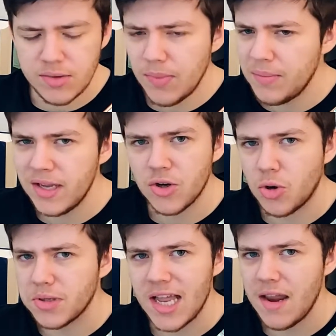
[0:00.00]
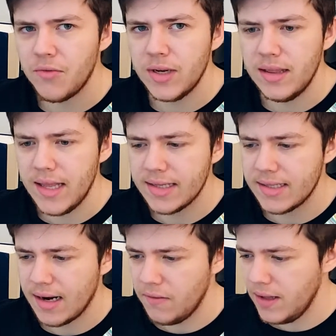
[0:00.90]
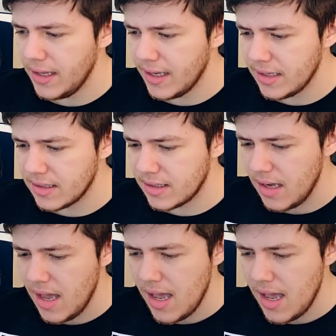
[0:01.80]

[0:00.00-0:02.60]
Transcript: appears on almost every list, and I feel like it's